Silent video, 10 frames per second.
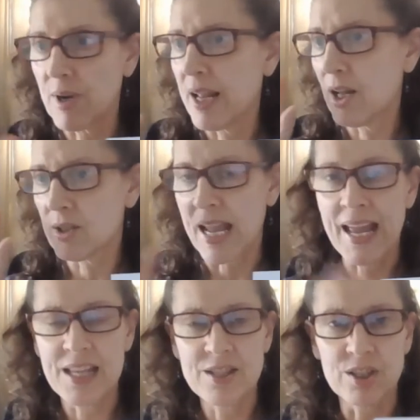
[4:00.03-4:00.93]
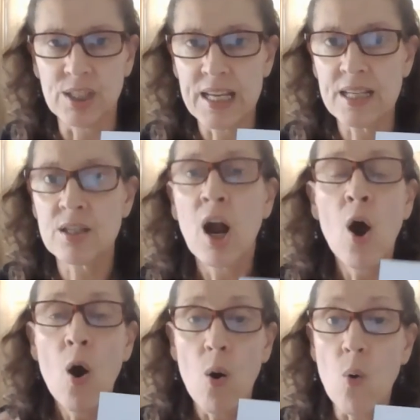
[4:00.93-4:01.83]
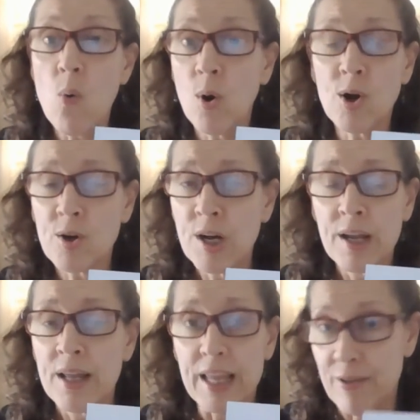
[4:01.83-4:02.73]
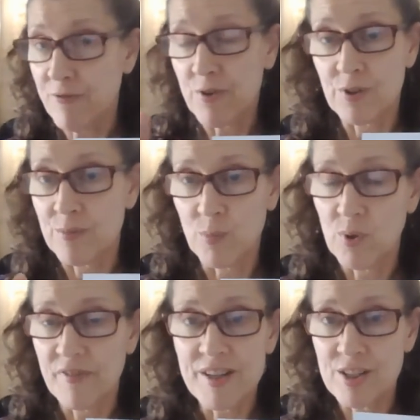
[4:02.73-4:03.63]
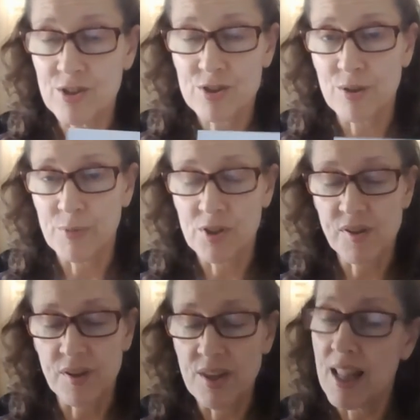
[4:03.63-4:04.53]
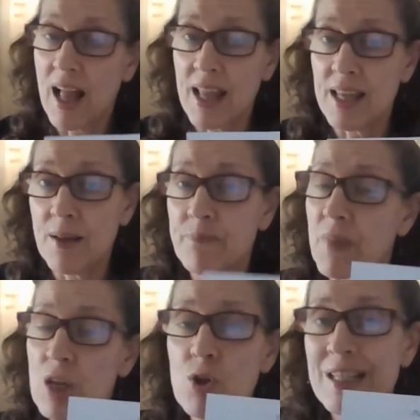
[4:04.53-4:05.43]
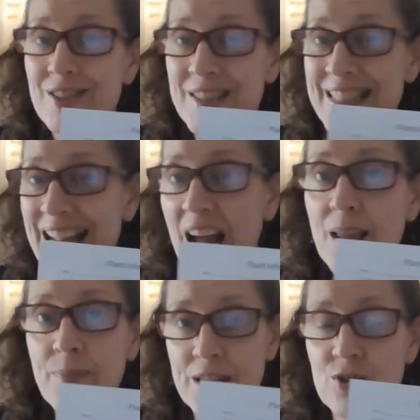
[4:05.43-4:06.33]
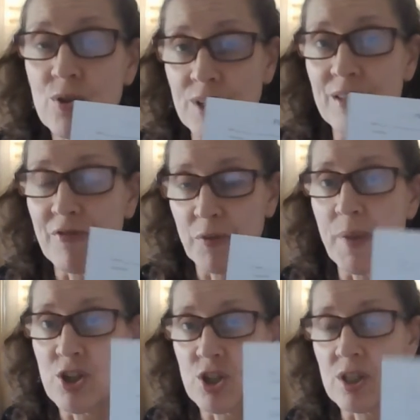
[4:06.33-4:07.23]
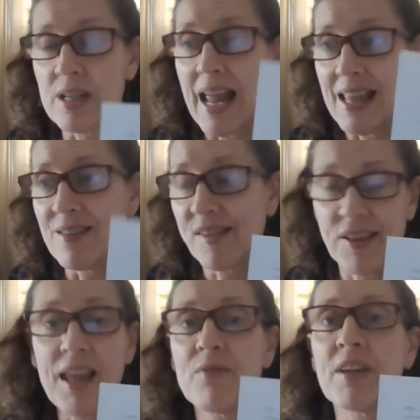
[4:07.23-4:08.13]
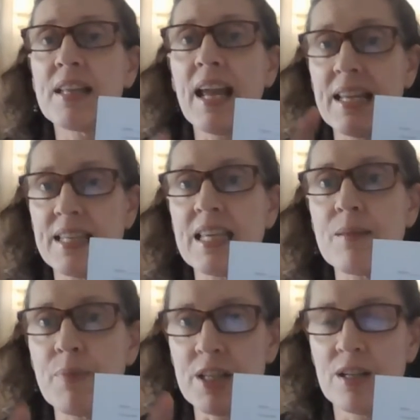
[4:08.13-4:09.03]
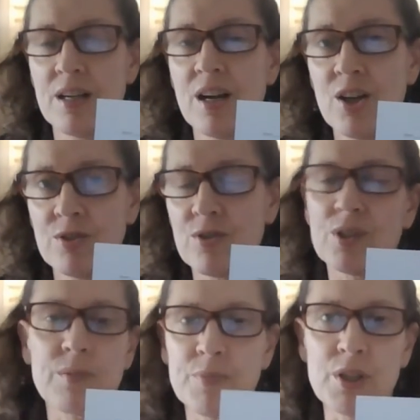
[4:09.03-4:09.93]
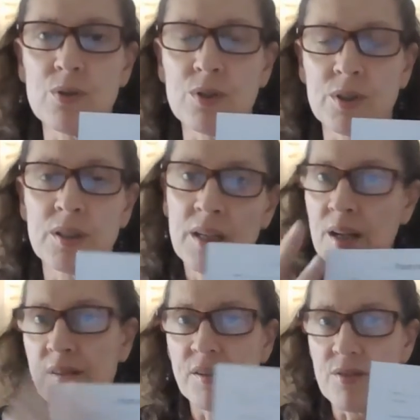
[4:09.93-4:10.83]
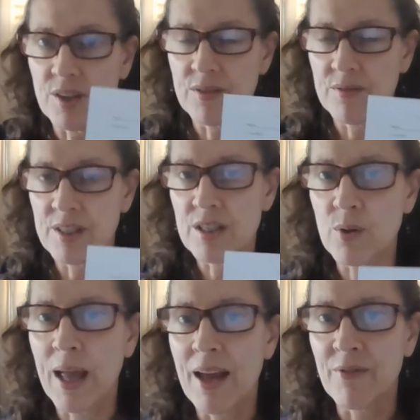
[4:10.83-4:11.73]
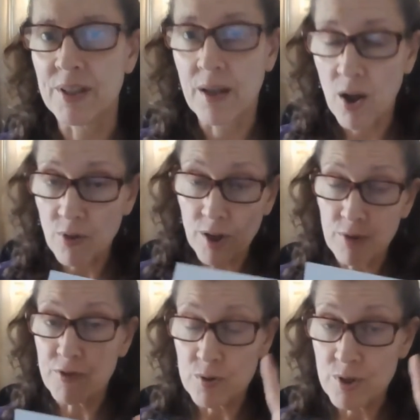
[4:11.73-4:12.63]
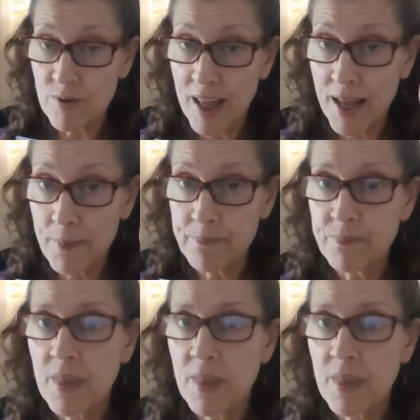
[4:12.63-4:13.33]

around, add, delete, or if you're more of a digital person than I am, you can just type in your information and save it and keep it on your computer so that then you have it. Although if you do that,